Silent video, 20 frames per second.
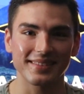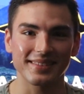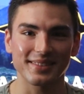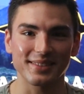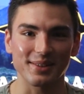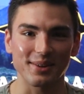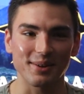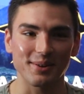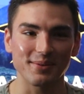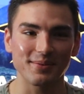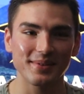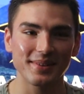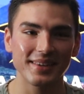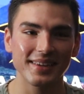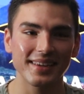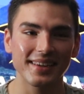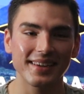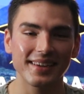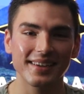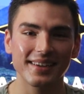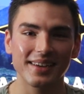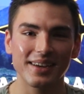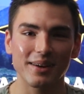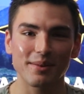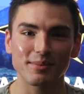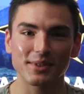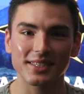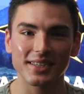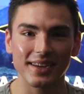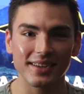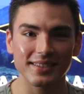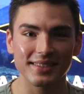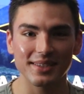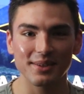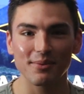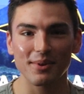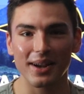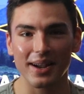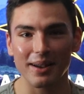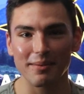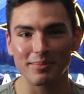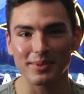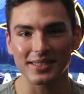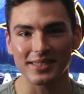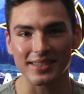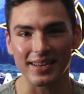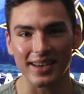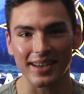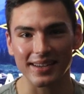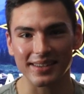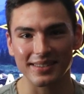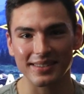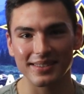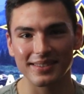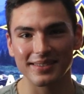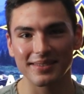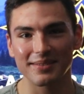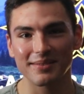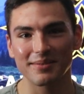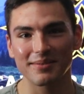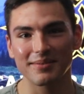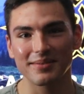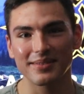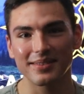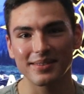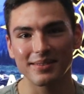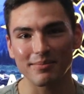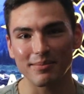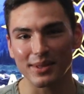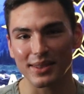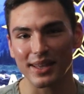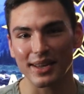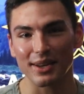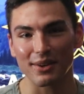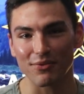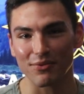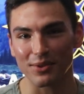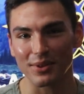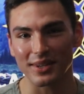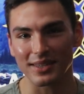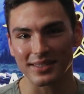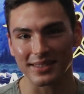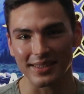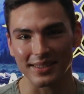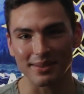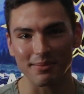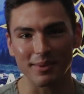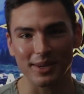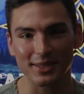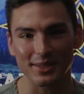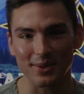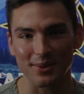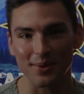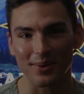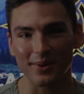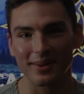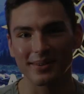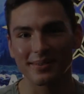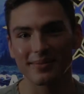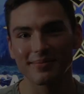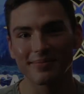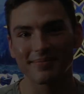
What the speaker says: So I'm excited to see what happens next, but thank you for listening to my story.